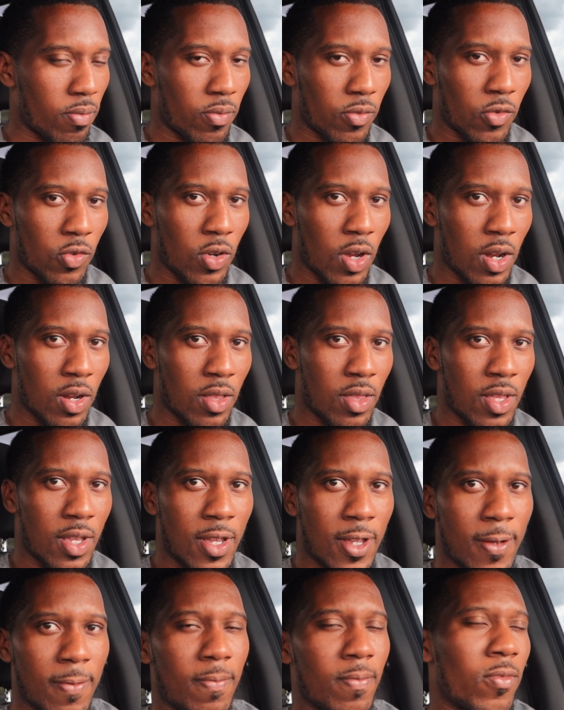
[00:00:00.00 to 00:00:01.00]
trying to
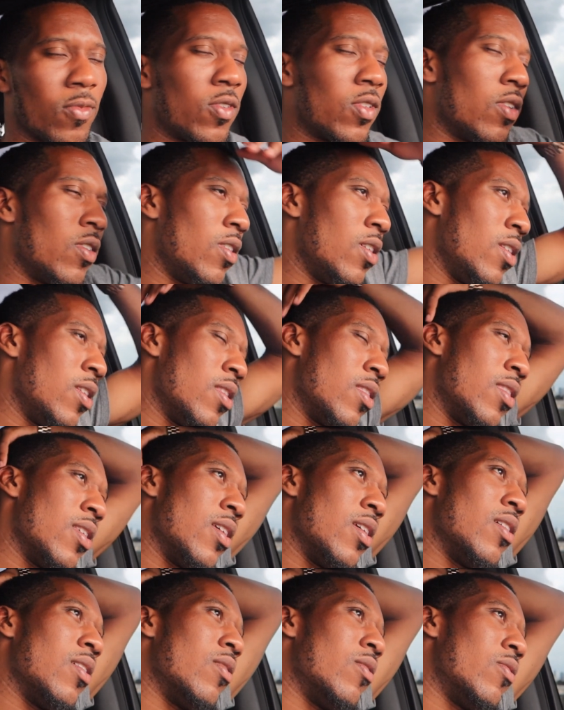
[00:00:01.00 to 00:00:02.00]
think. Is there
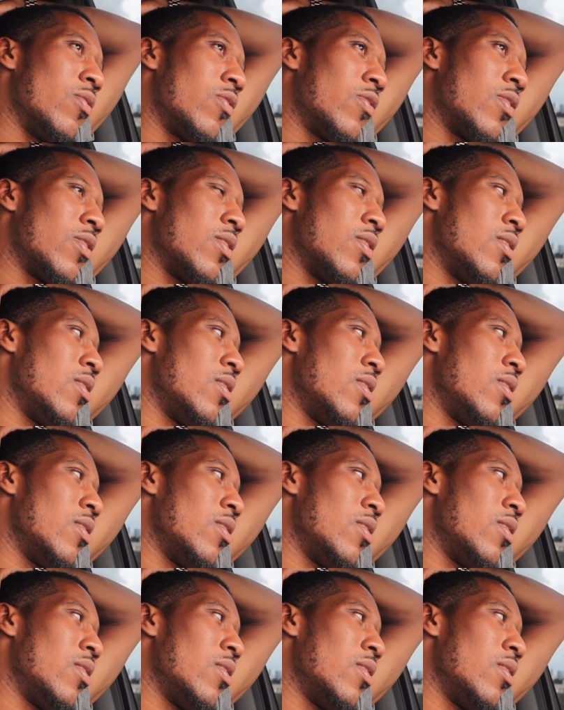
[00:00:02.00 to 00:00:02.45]
anything else?